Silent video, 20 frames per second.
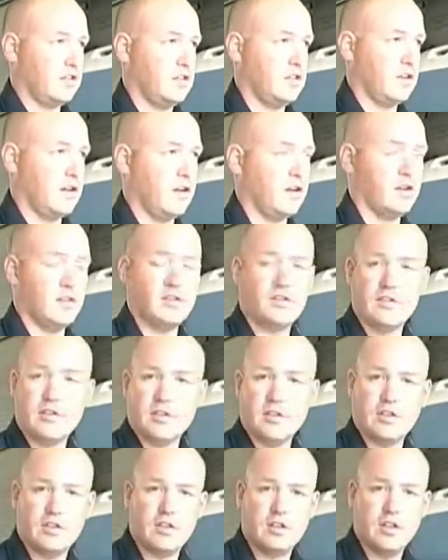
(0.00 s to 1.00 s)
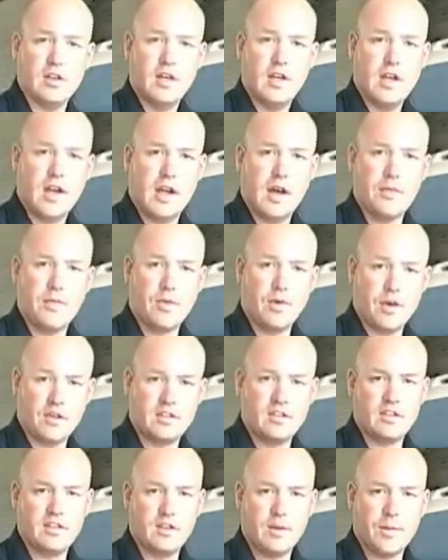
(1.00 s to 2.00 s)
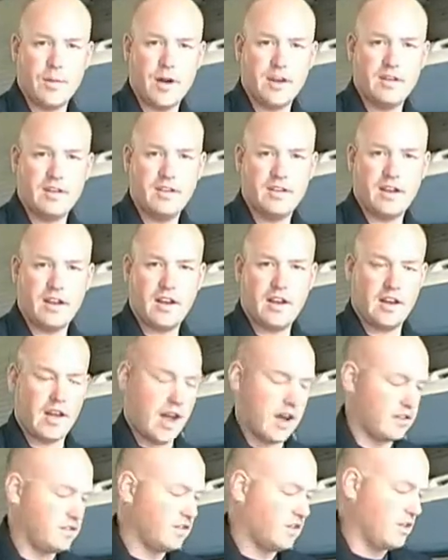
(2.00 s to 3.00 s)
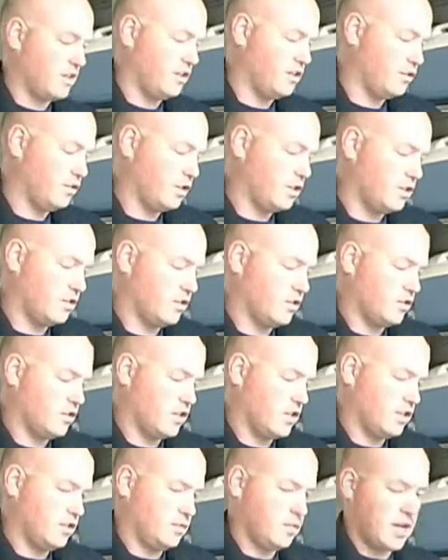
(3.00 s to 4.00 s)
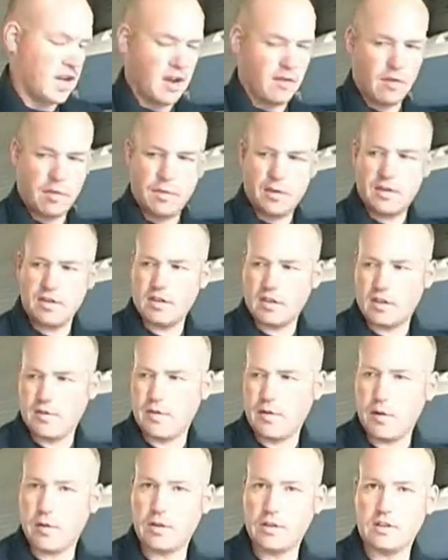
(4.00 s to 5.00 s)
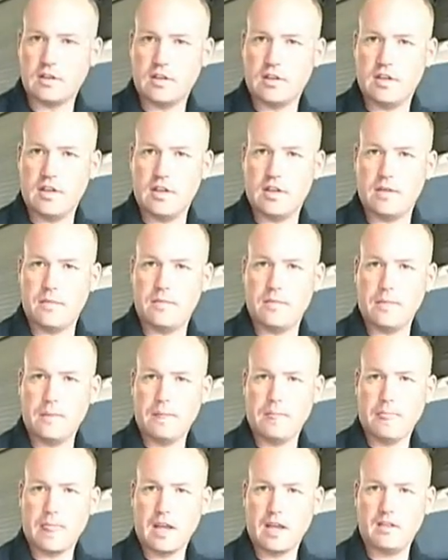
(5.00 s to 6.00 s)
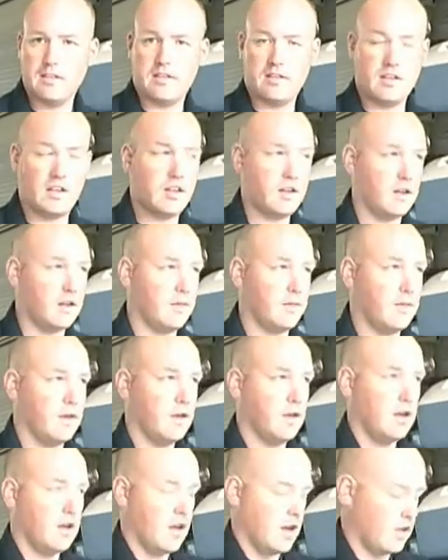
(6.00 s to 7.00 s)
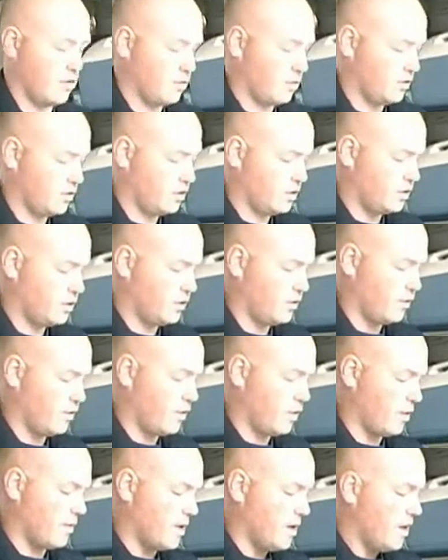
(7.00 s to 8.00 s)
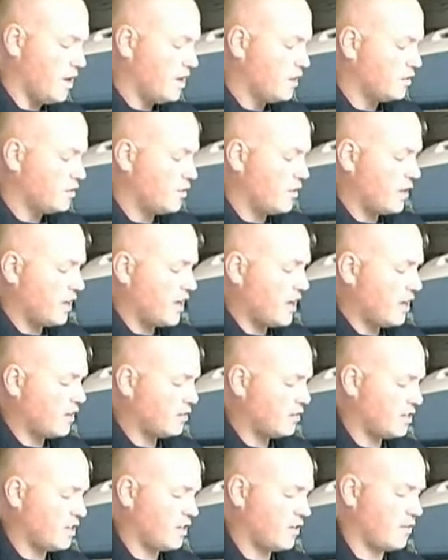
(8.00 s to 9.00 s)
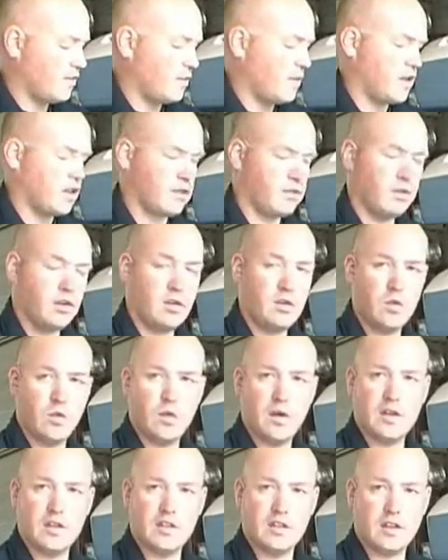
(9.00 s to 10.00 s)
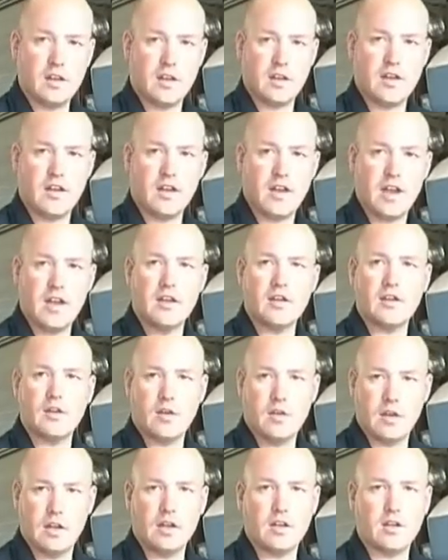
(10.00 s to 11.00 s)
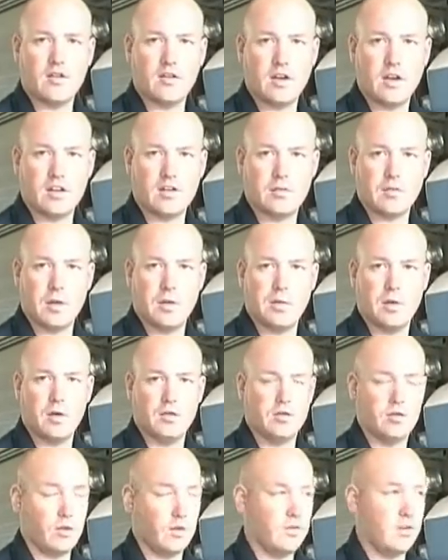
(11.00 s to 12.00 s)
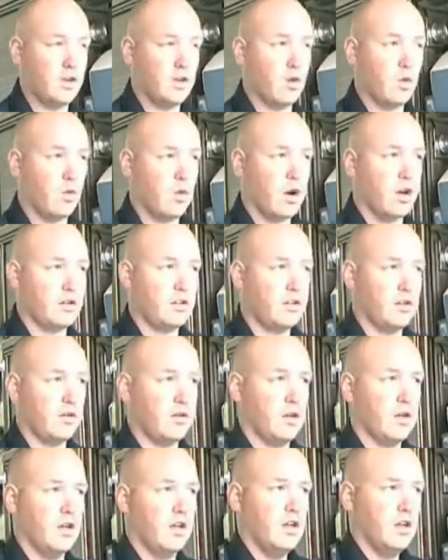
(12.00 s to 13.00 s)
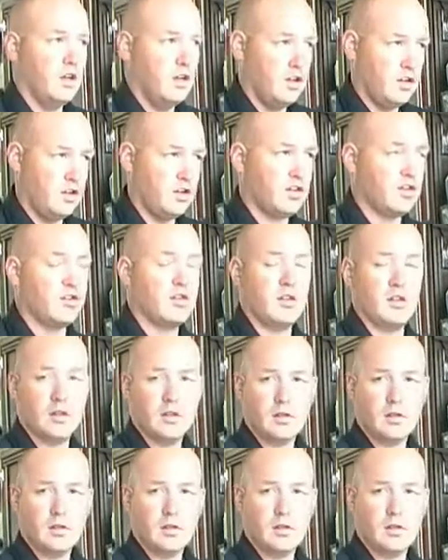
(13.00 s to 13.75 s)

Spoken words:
there to search and presses a button and accidentally switches to transmit, everybody's going to focus on him and see him as we're searching for him. So that counts down from that 3, 2, 1 to tell you that, hey, you're going into transmit mode. So if you don't want to, you just